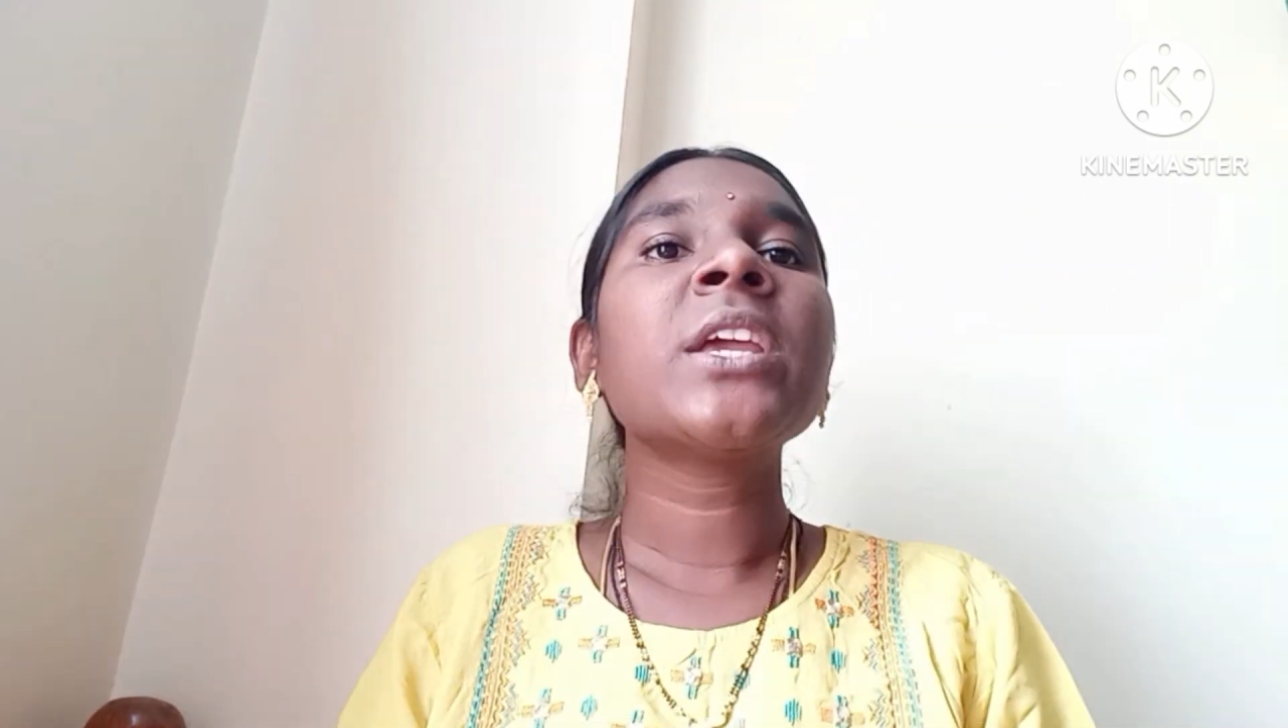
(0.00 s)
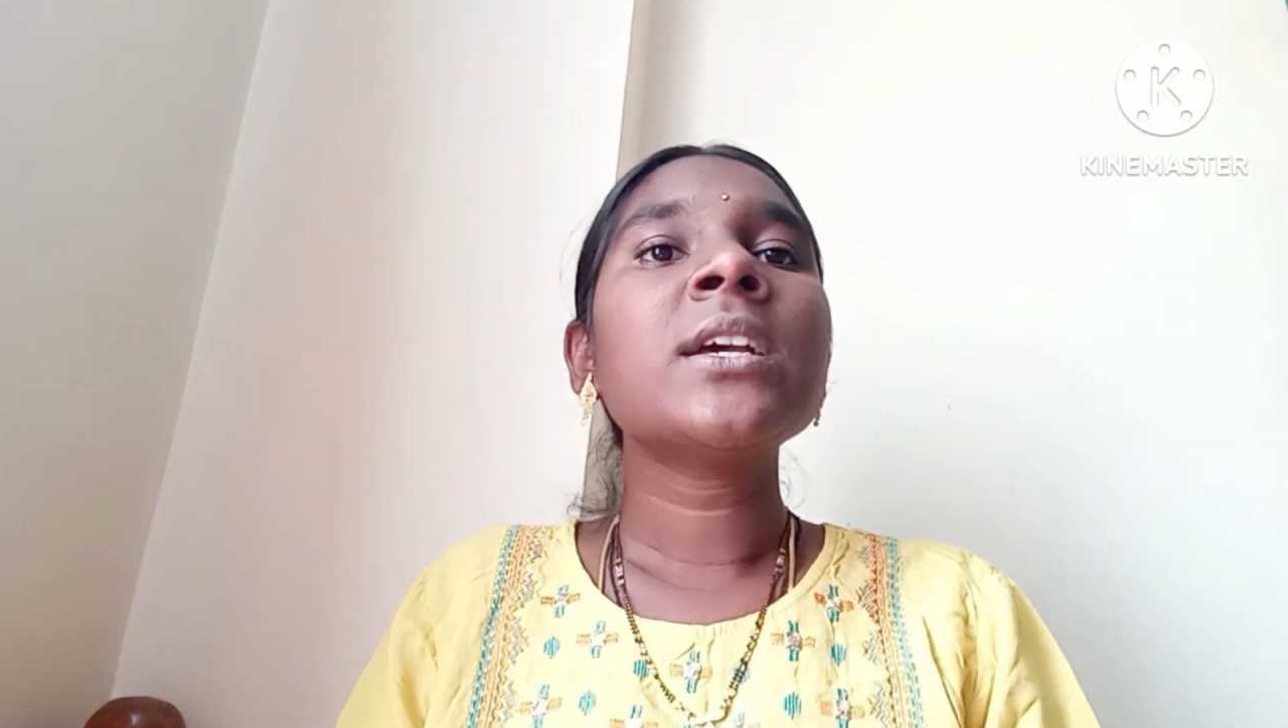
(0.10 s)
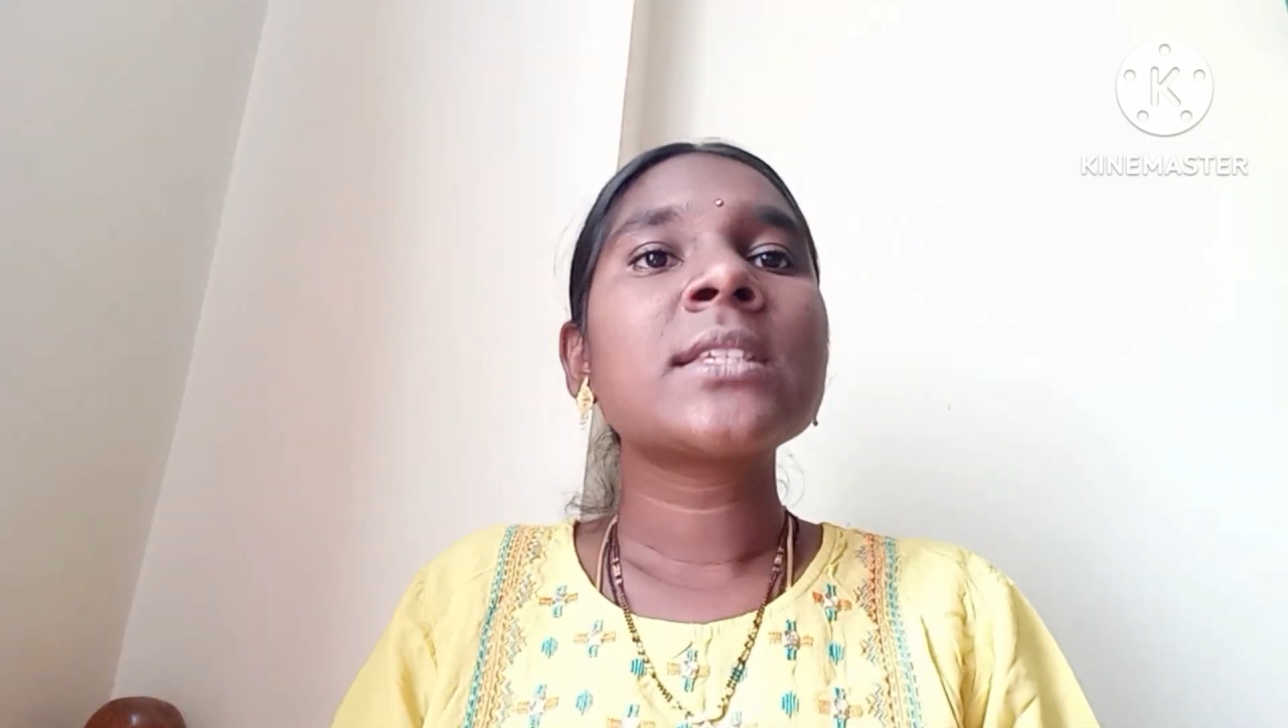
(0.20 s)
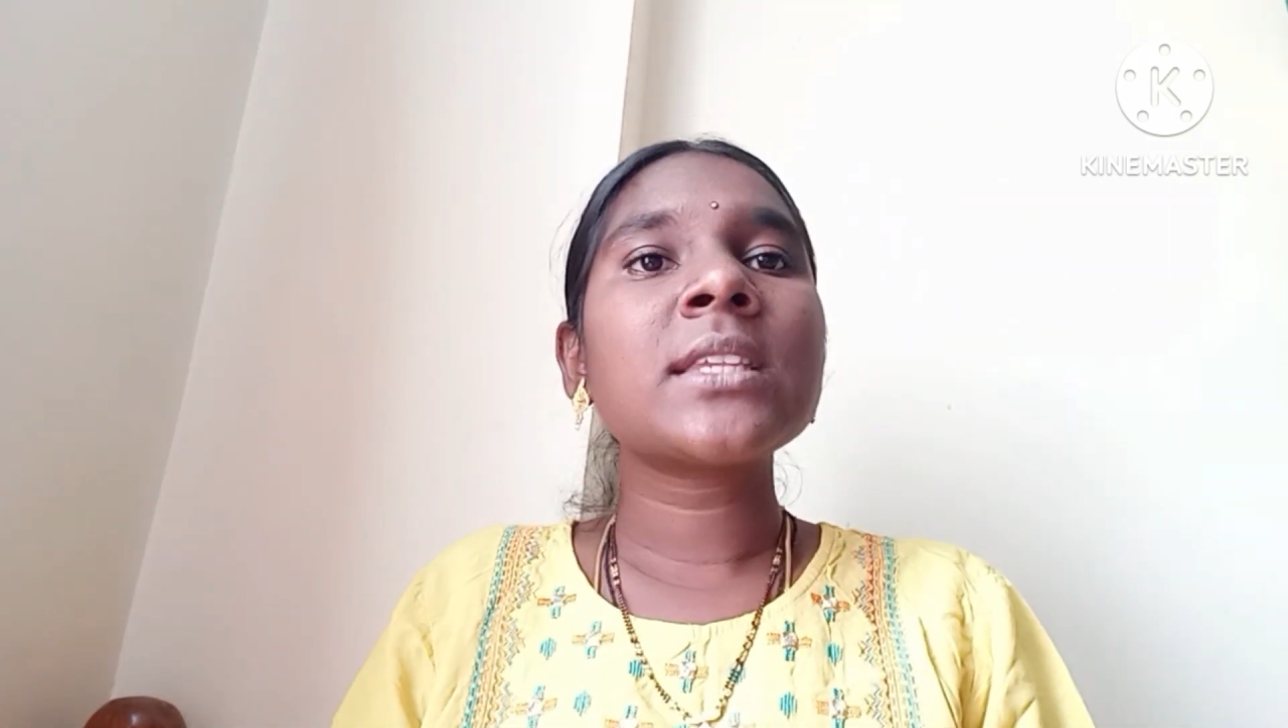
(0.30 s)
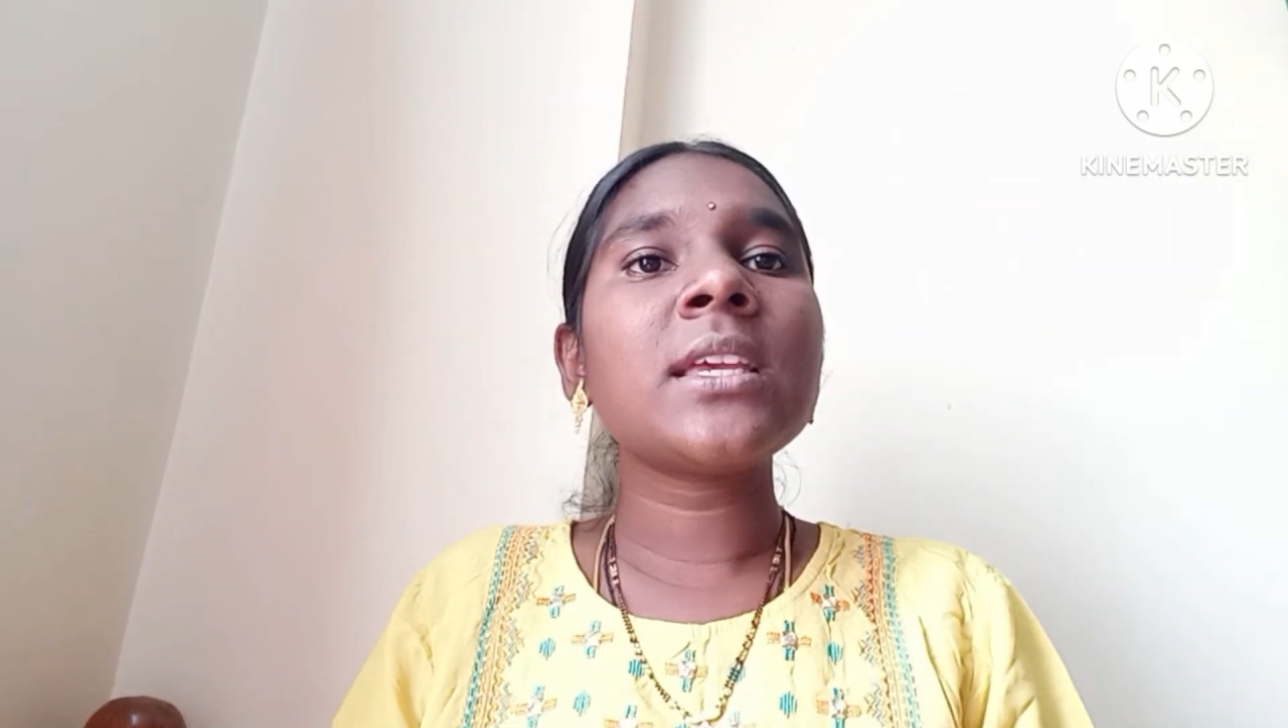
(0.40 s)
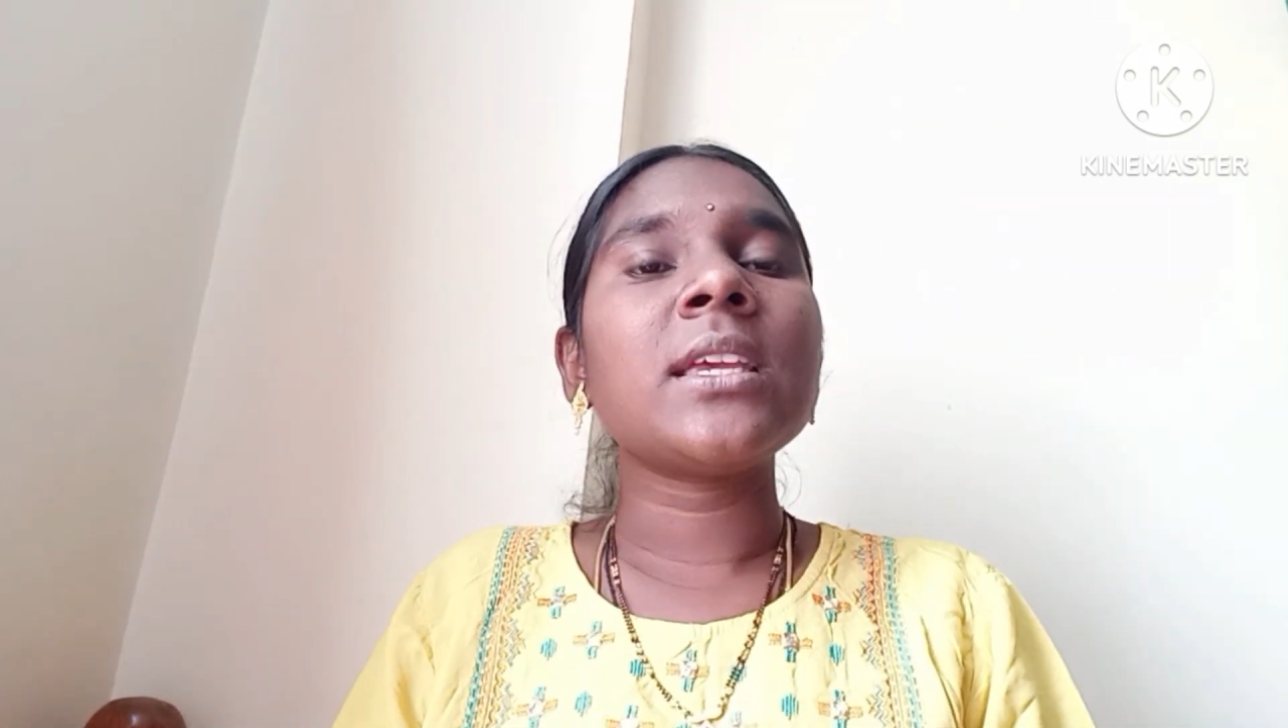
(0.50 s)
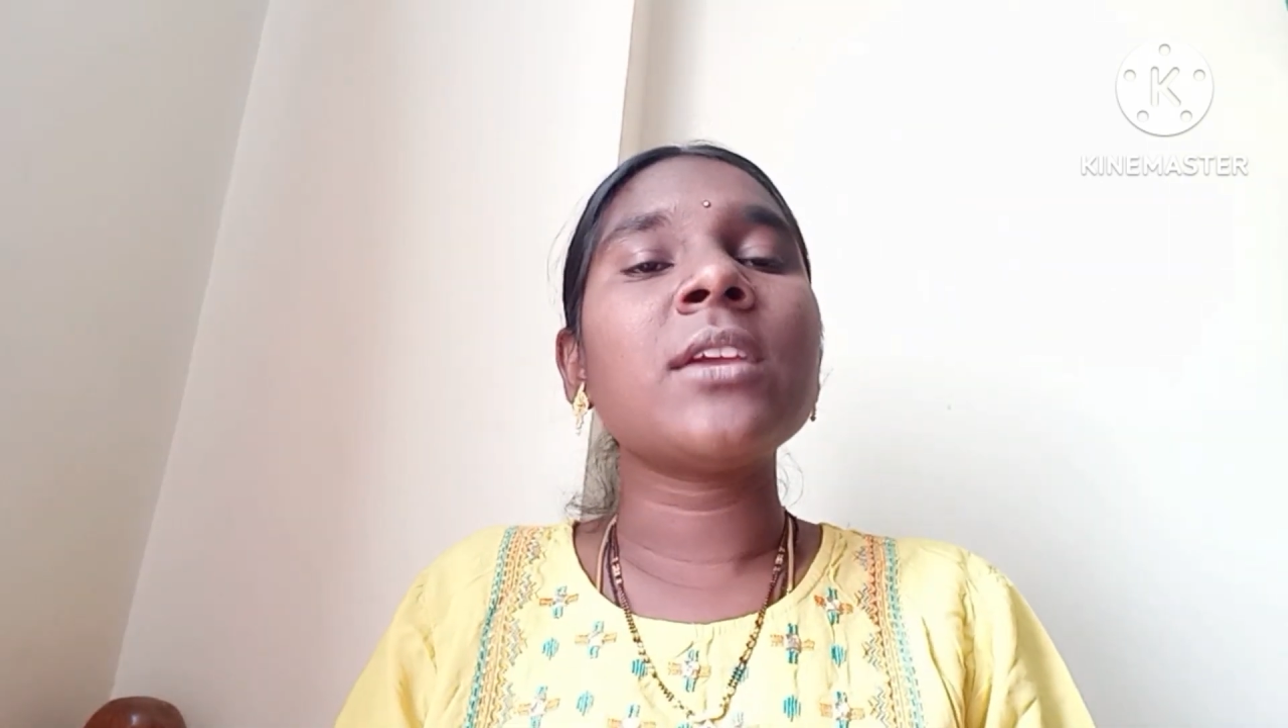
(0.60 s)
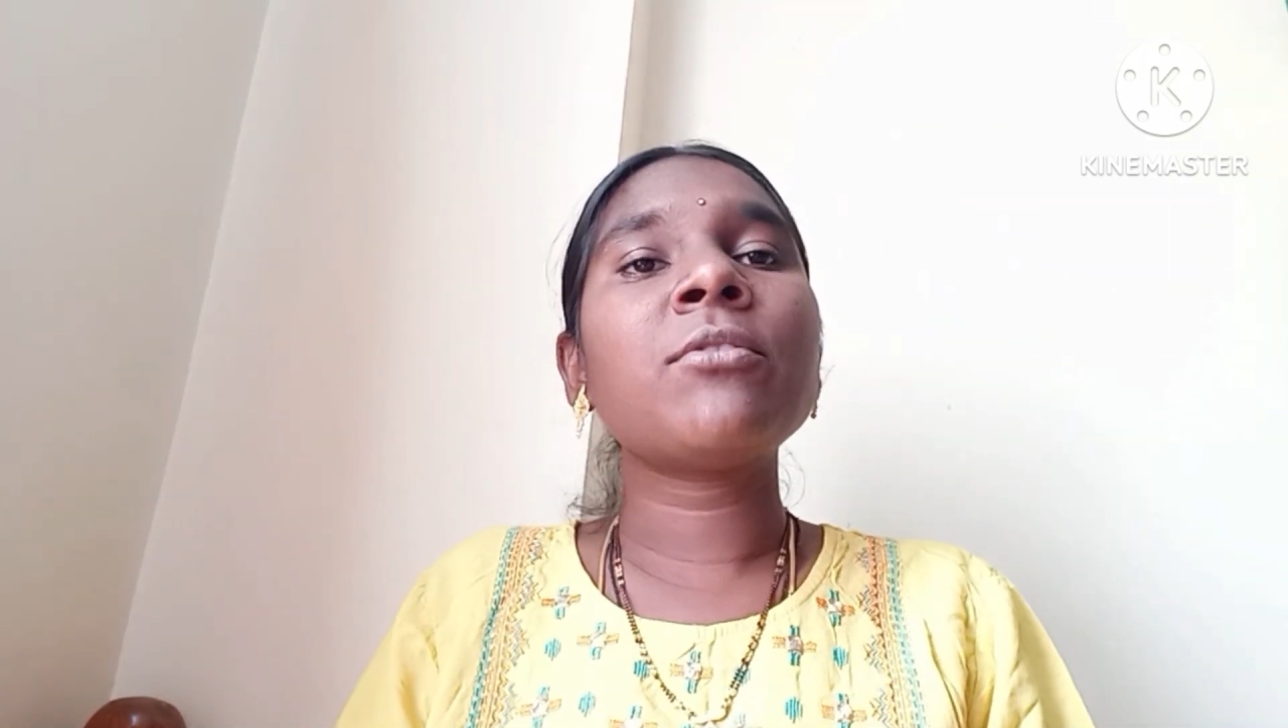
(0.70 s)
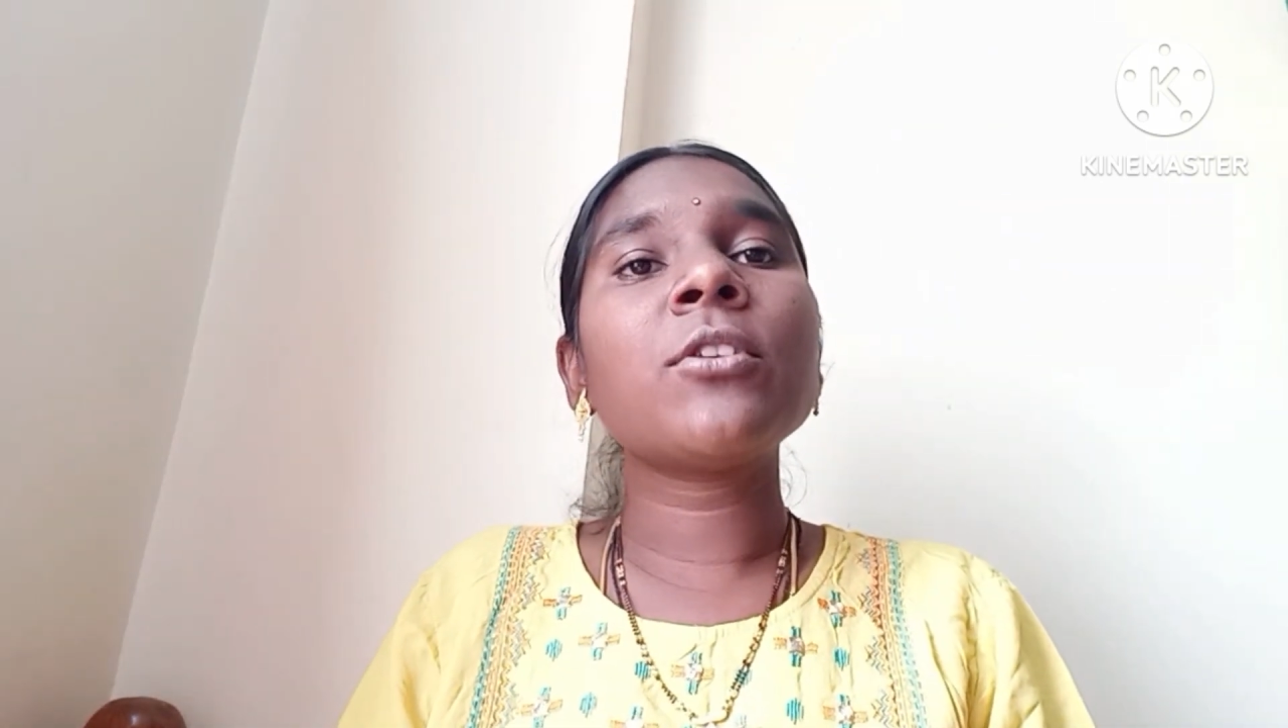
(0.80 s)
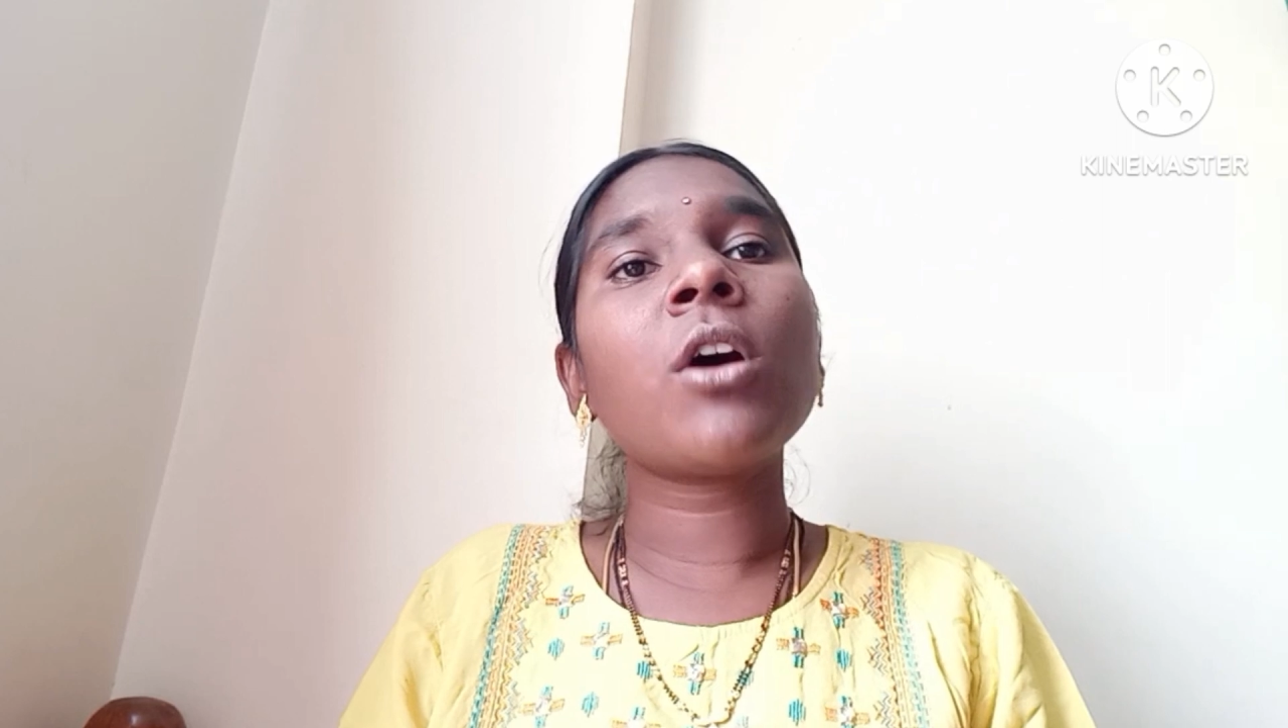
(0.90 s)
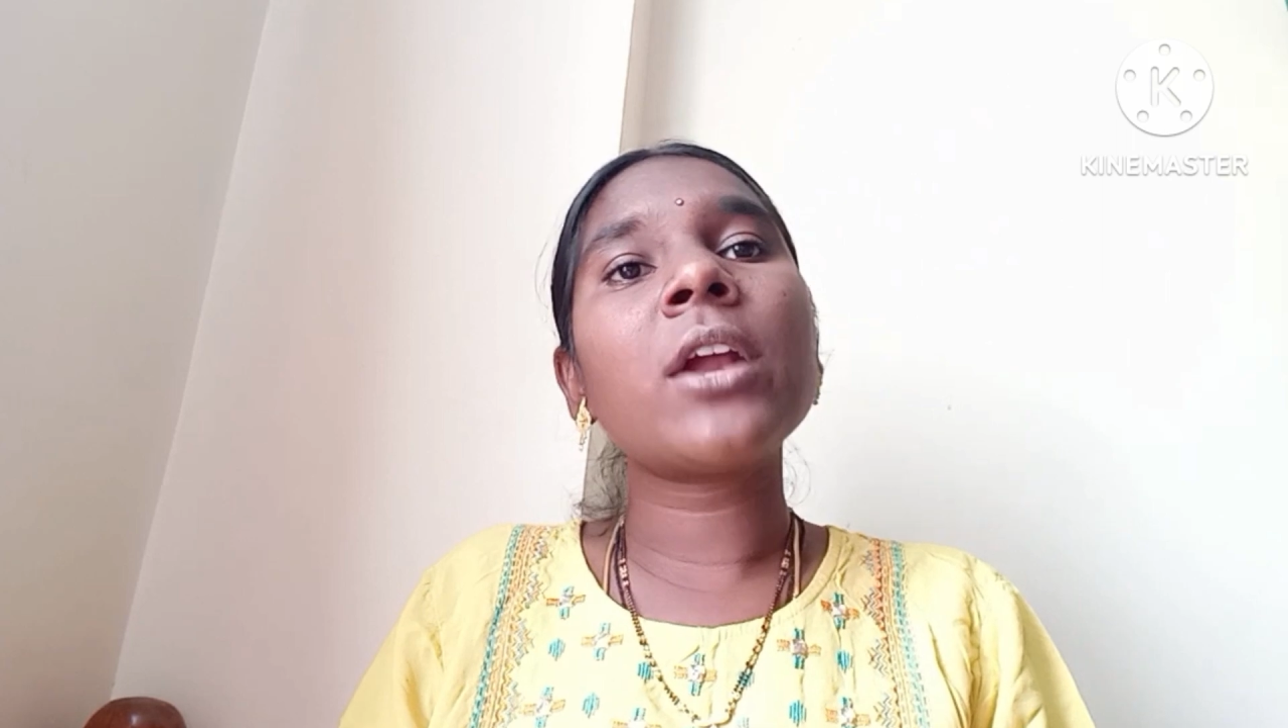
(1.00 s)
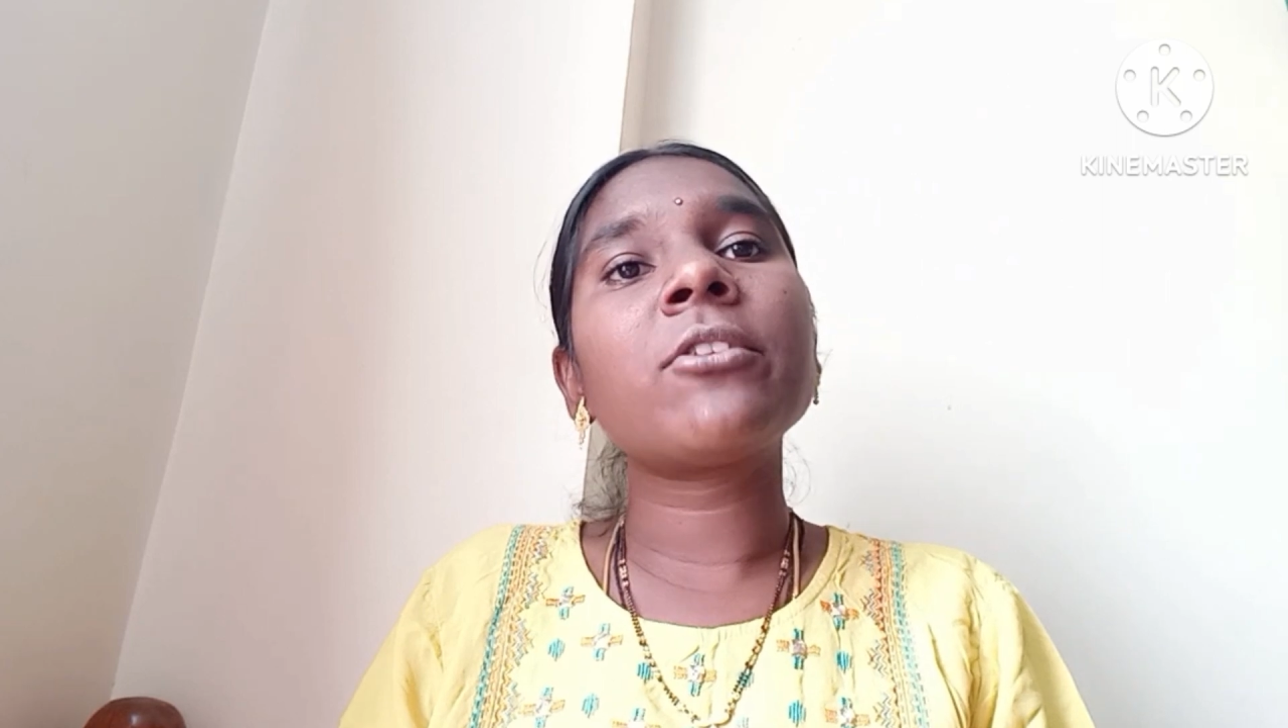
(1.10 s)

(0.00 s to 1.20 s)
See, if you are